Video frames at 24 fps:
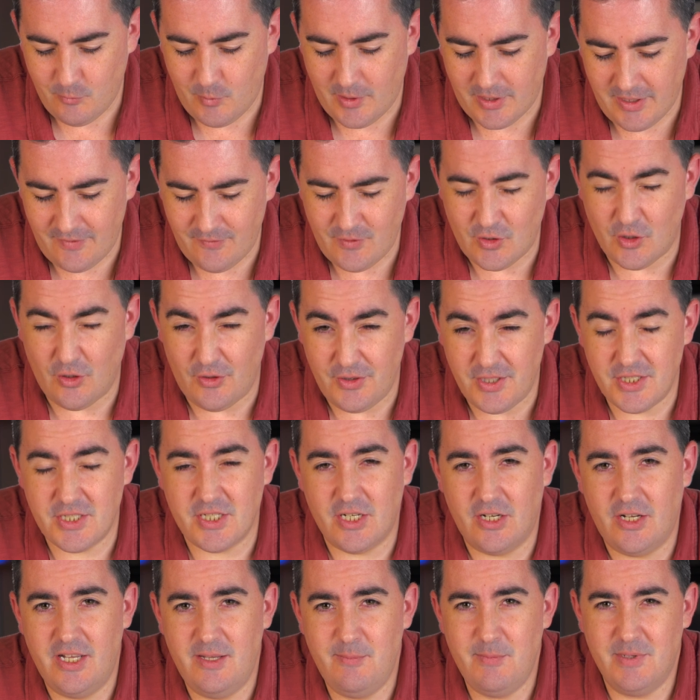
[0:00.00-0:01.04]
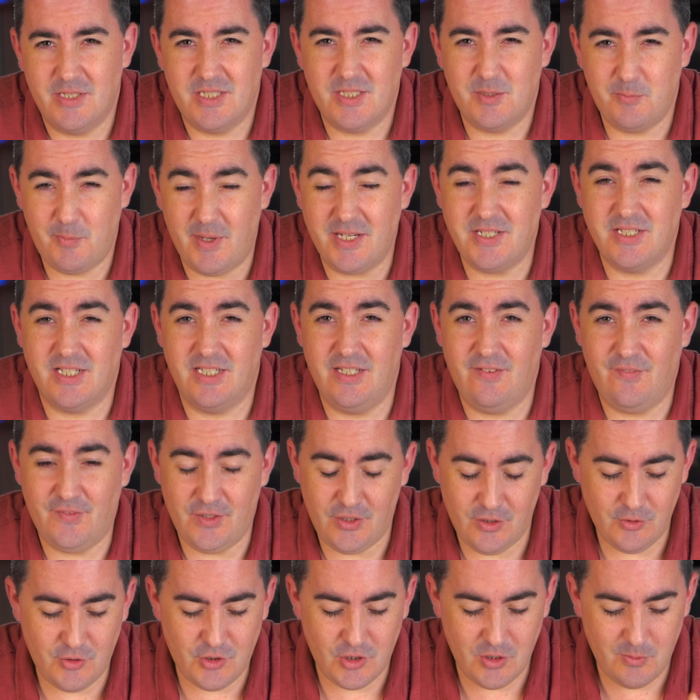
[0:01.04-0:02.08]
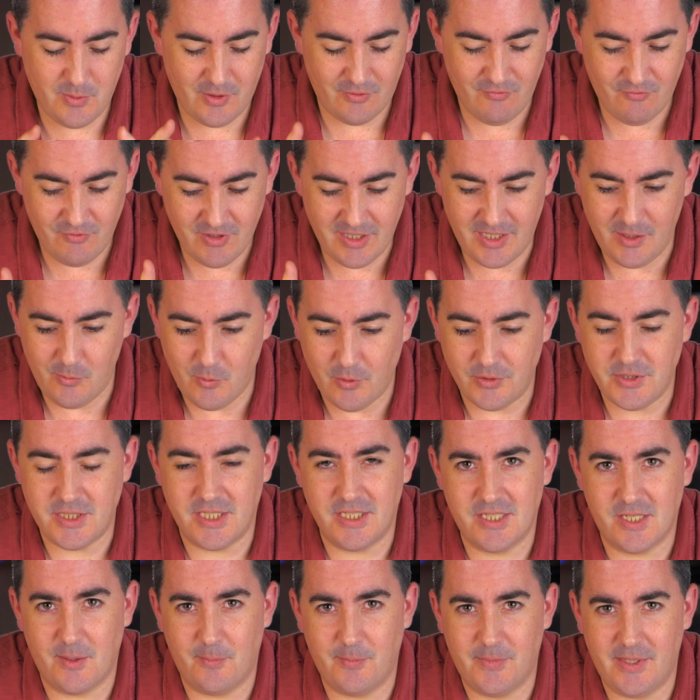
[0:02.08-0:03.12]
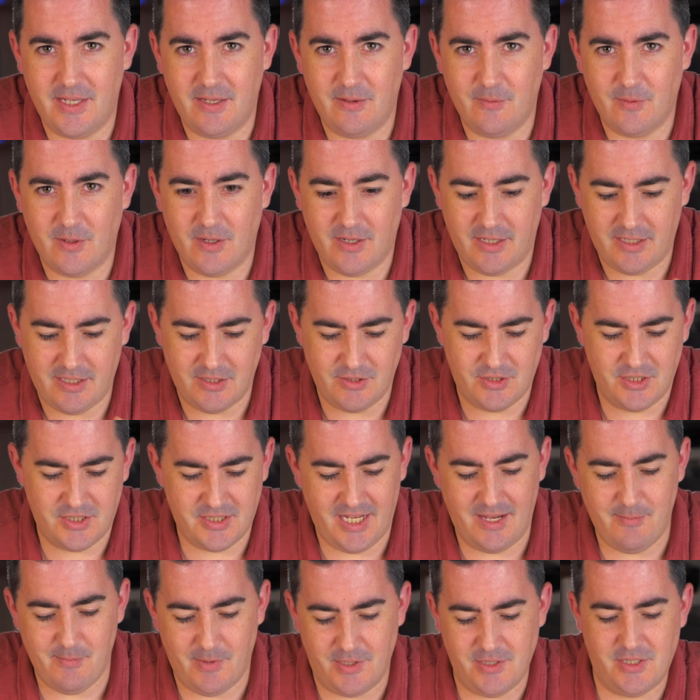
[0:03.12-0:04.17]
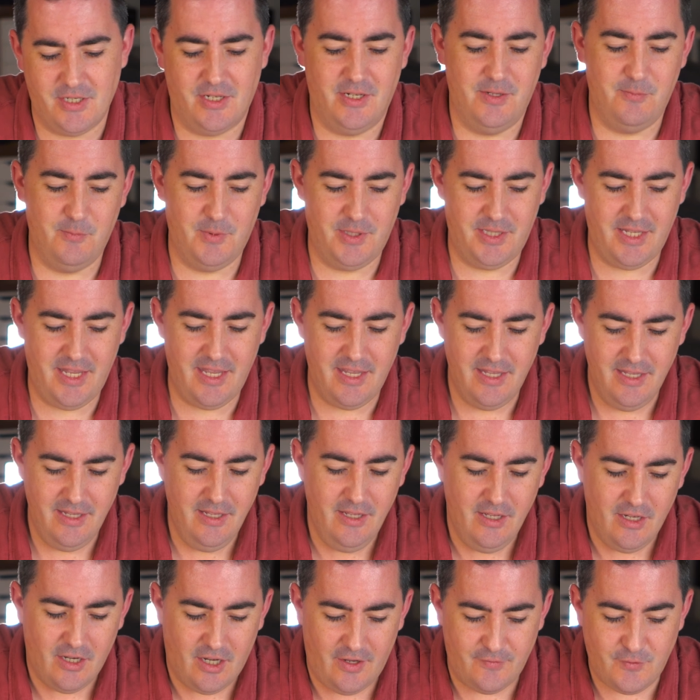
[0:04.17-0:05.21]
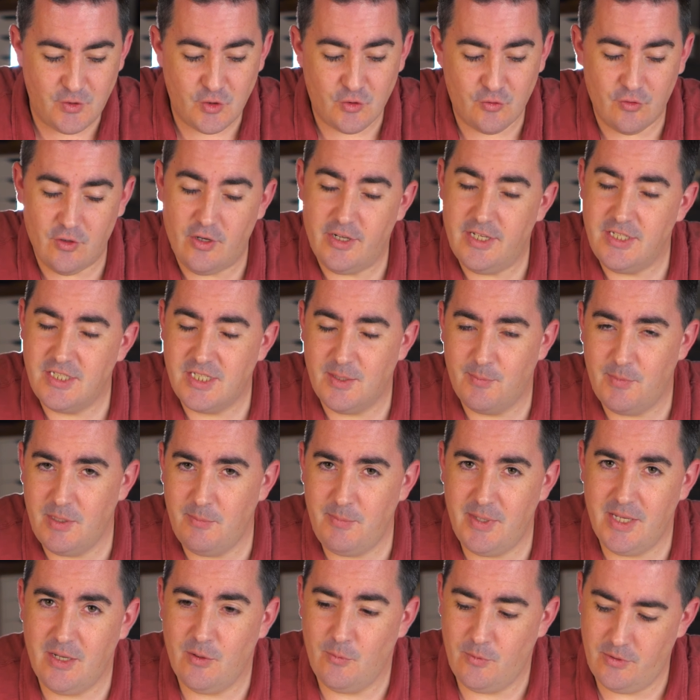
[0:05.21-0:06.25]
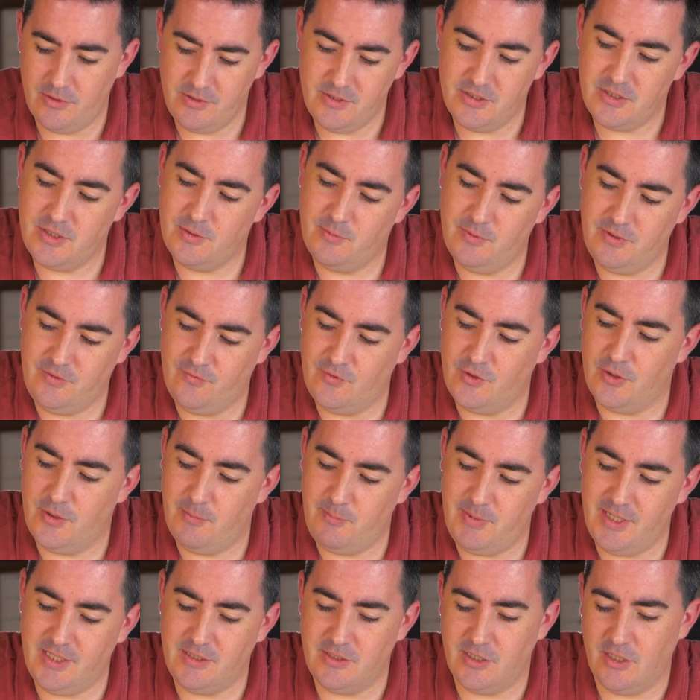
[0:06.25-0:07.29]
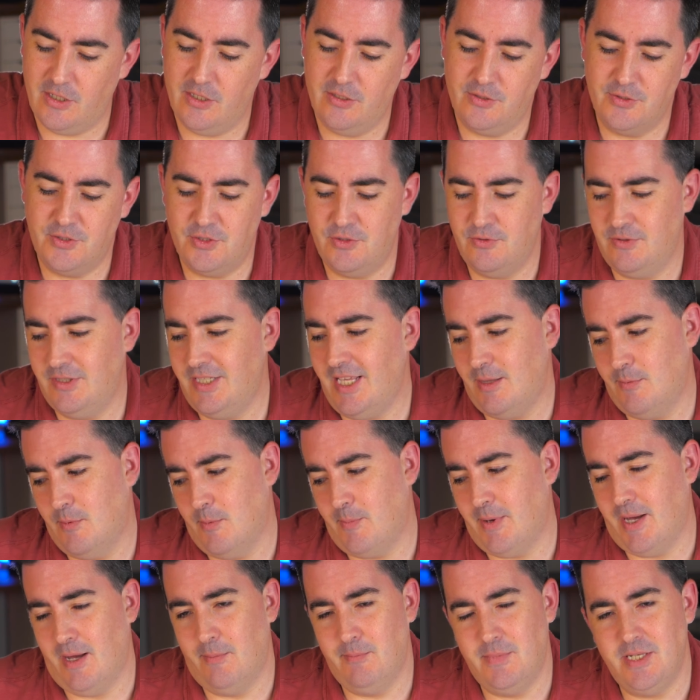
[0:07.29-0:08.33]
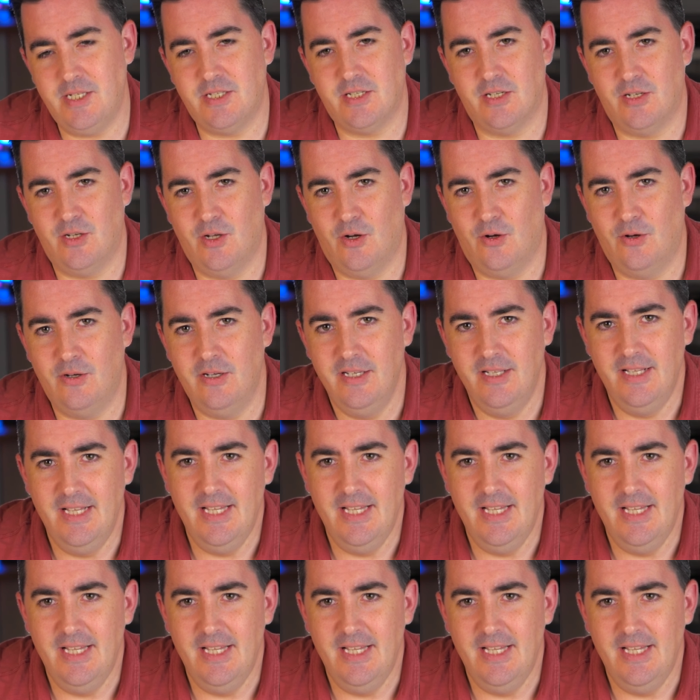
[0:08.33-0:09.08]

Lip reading: when I've got the time, especially for YouTube, I really wanted something where I could just take my time with it. I've tried some of the bigger ones where you've got the big dials, you can get them about 1 meter long.